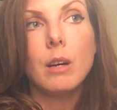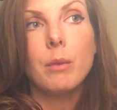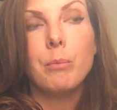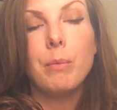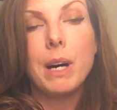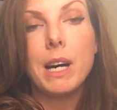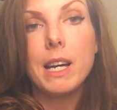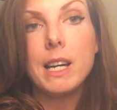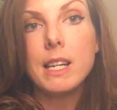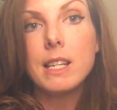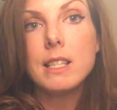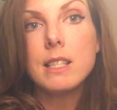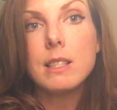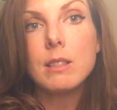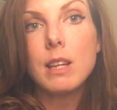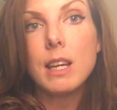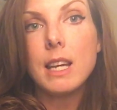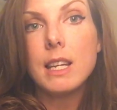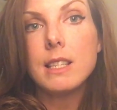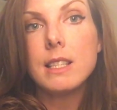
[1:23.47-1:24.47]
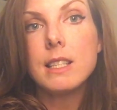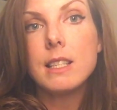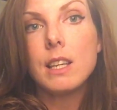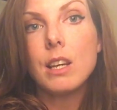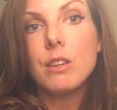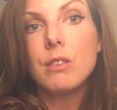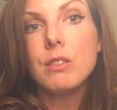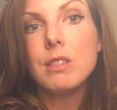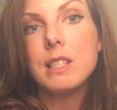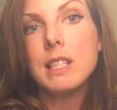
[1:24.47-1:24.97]
But it
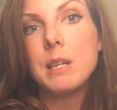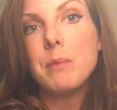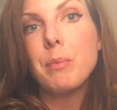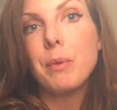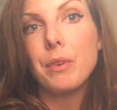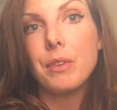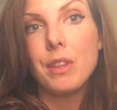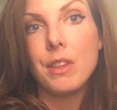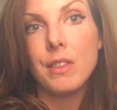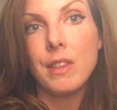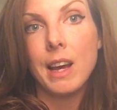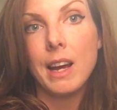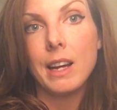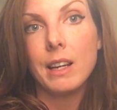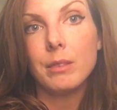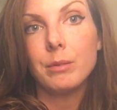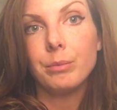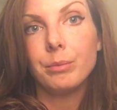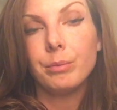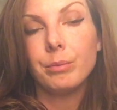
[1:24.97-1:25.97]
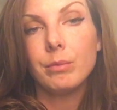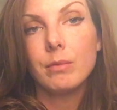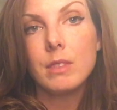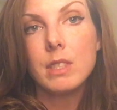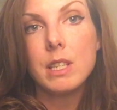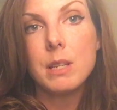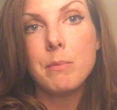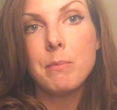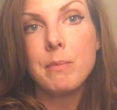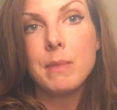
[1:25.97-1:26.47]
goes deeper than that.
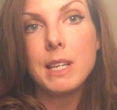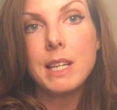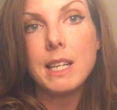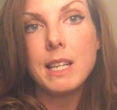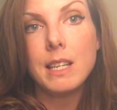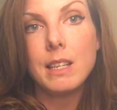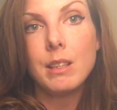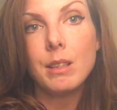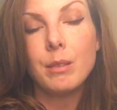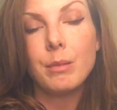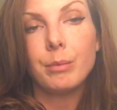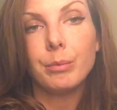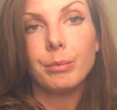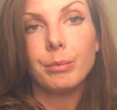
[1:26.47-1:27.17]
To me,